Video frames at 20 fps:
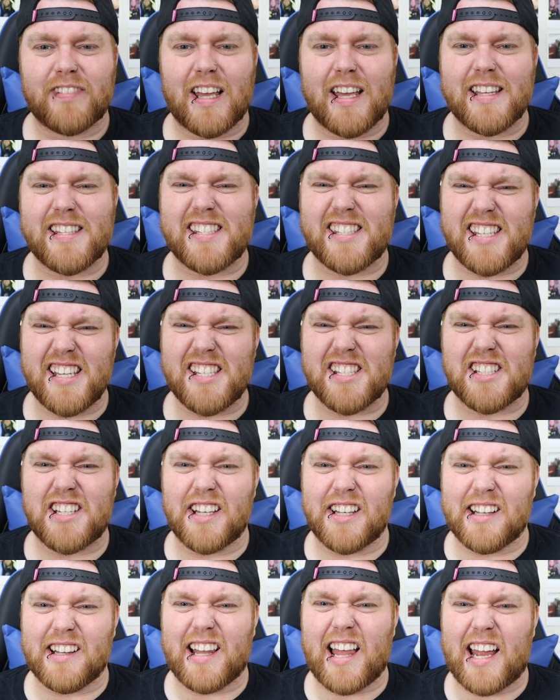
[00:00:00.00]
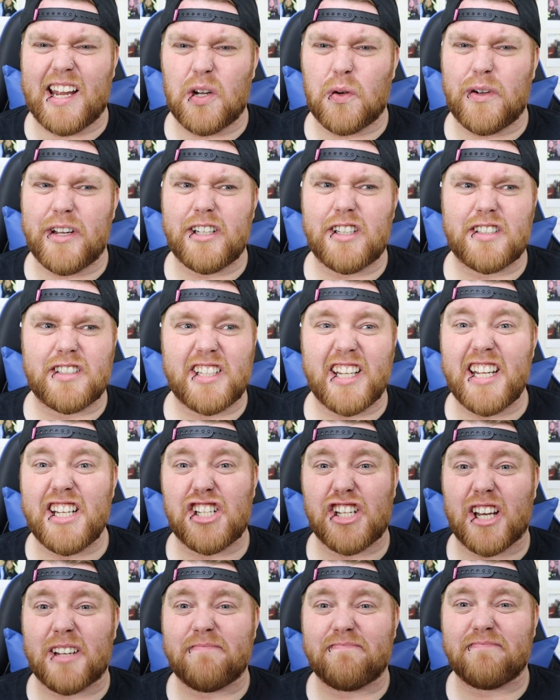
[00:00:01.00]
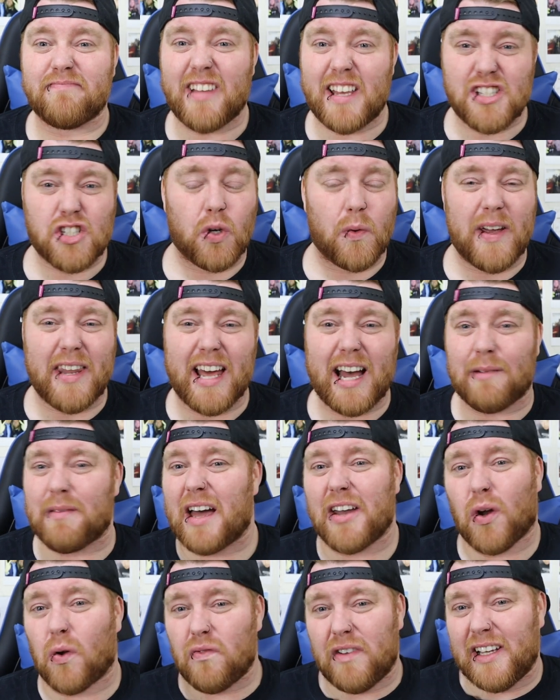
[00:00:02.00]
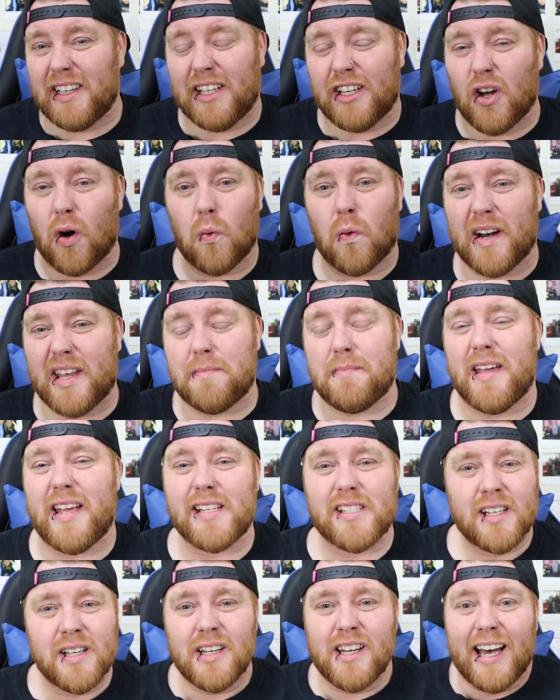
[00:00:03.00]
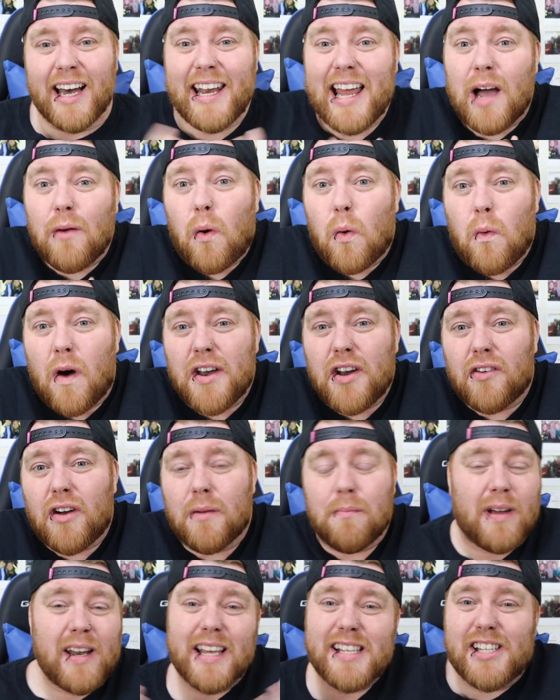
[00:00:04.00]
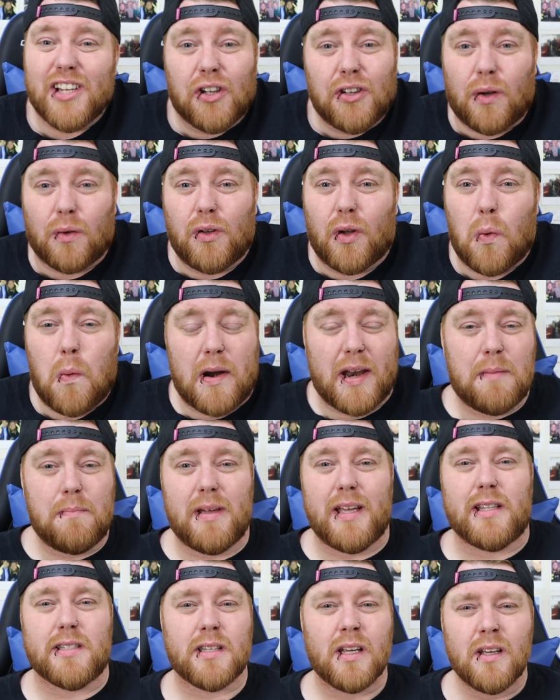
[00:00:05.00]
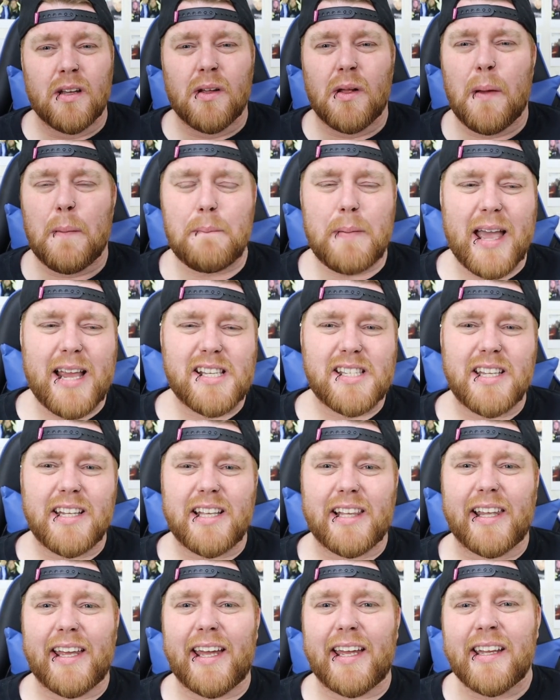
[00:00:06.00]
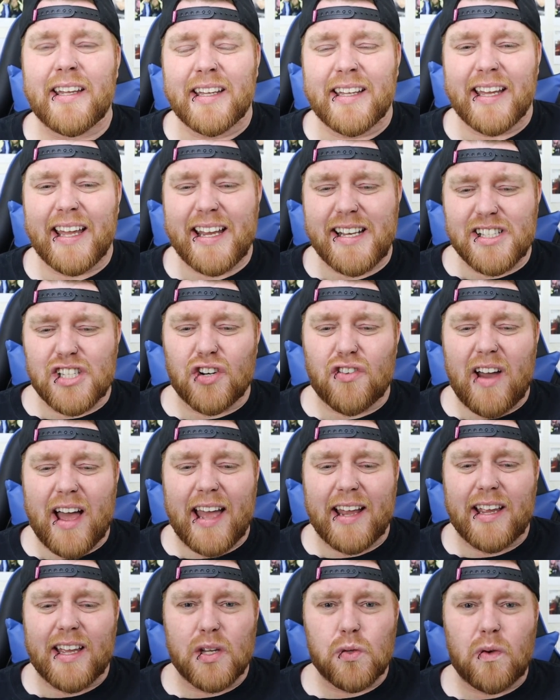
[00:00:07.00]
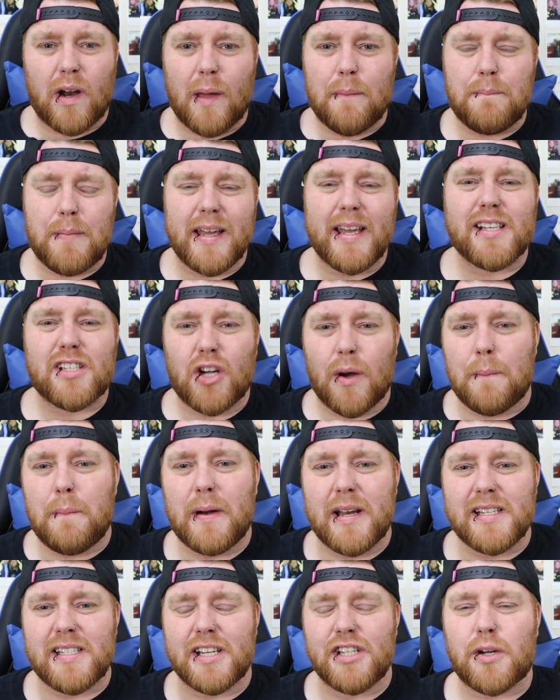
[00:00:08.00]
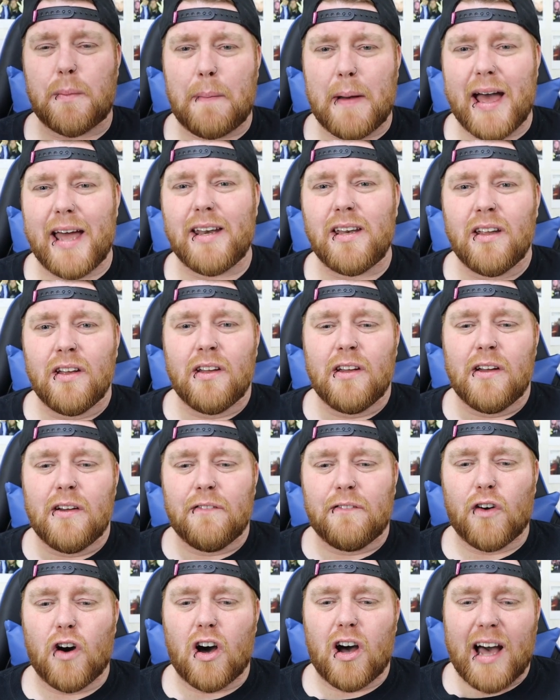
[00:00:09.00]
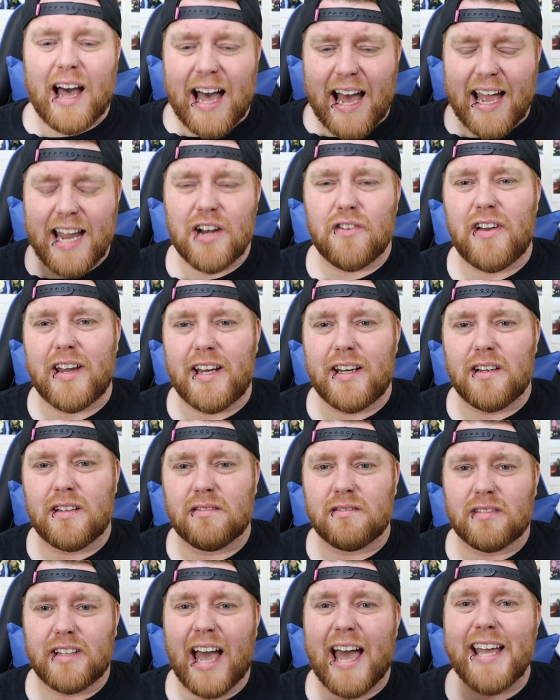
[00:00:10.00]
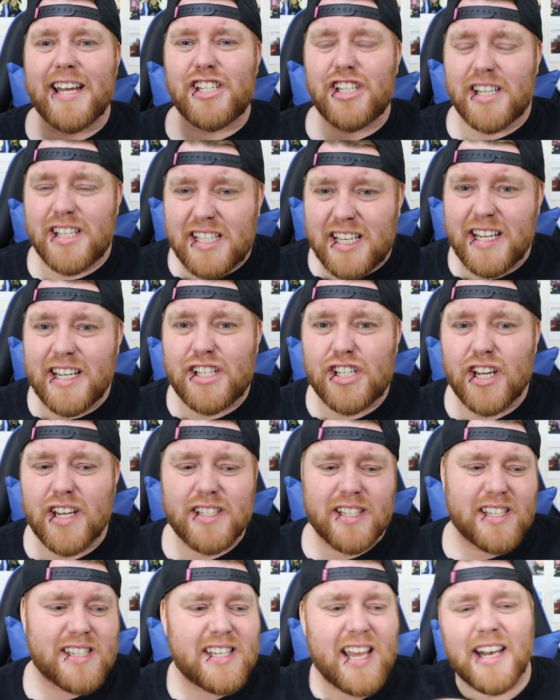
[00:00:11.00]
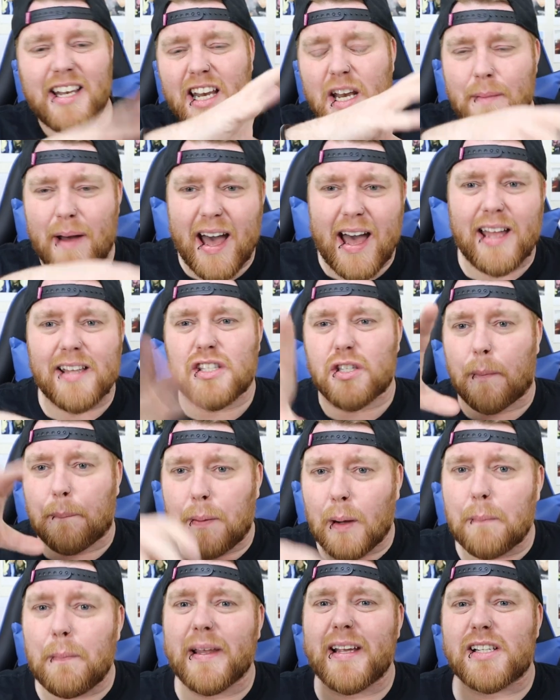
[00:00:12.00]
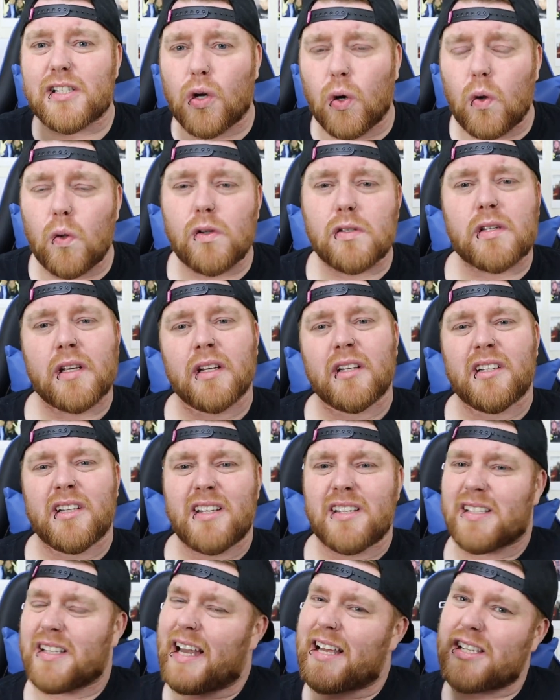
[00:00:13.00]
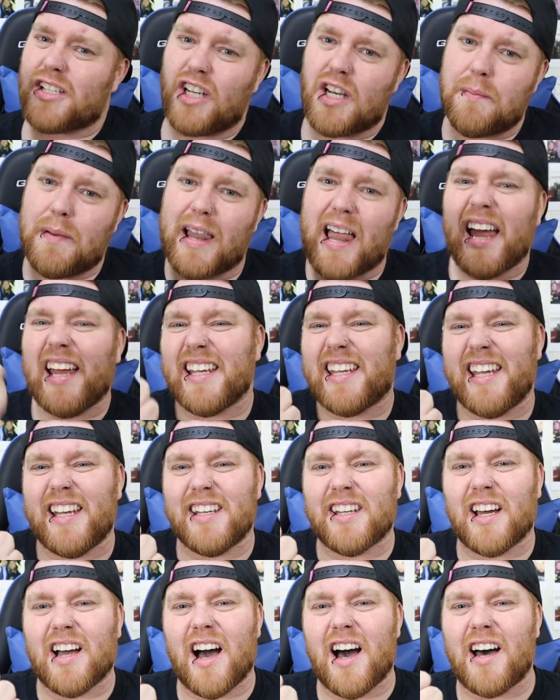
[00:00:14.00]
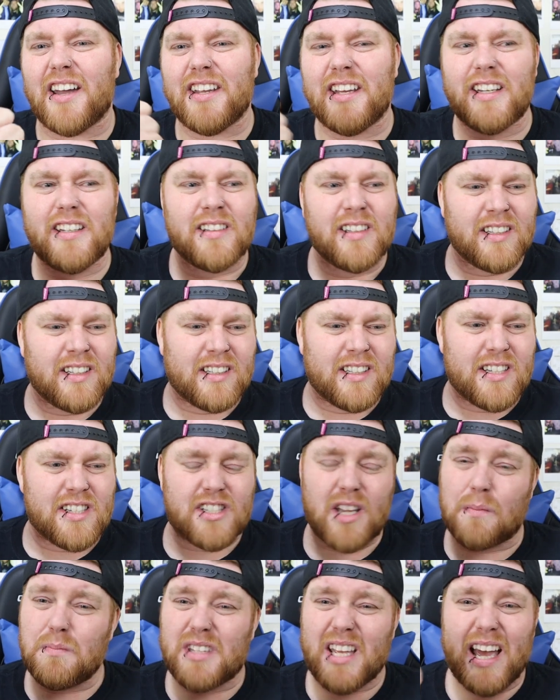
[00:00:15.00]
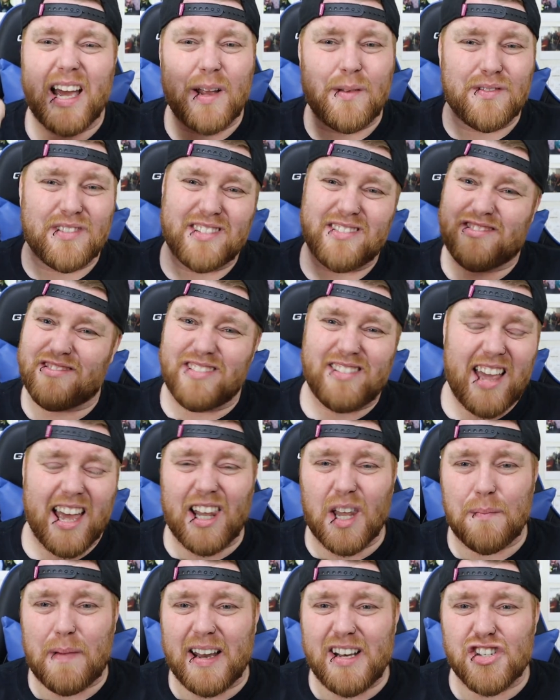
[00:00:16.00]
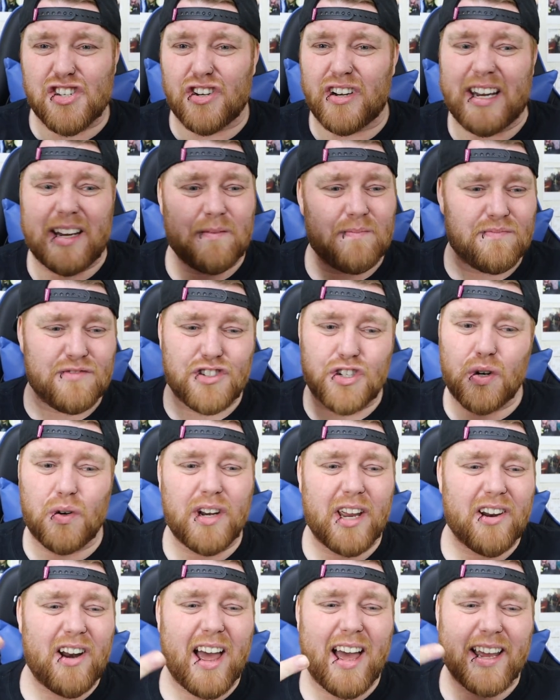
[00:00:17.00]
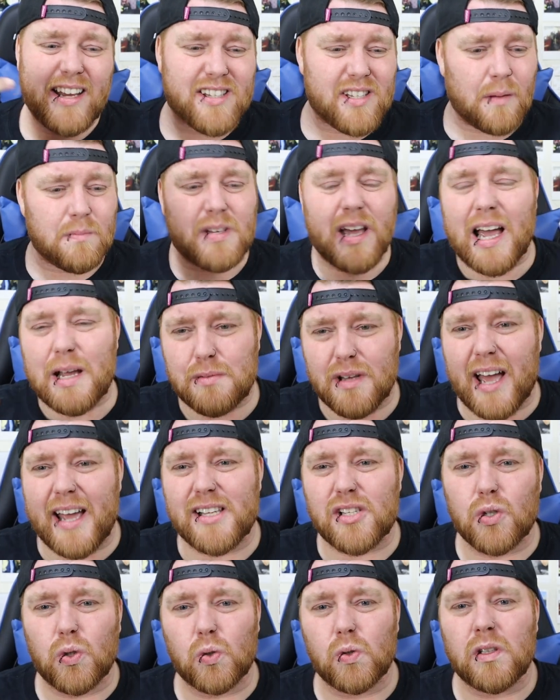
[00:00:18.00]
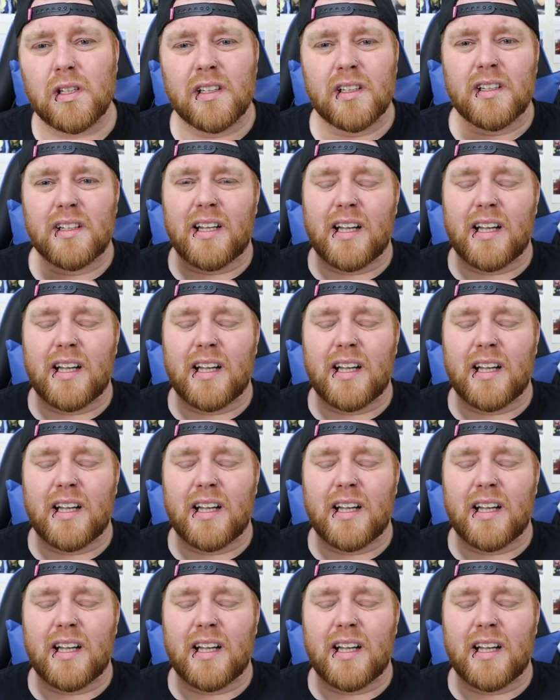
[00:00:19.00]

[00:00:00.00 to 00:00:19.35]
Assistant Language Teacher. Let's go with that. I don't really know what it means. And I'm one of them, and I still don't know what it means. Basically, Interac is one of the biggest companies in Japan for hiring gaijin teachers and sending them out to public schools. So that's going to be like kindergarten, sometimes elementary, junior high, sometimes high school.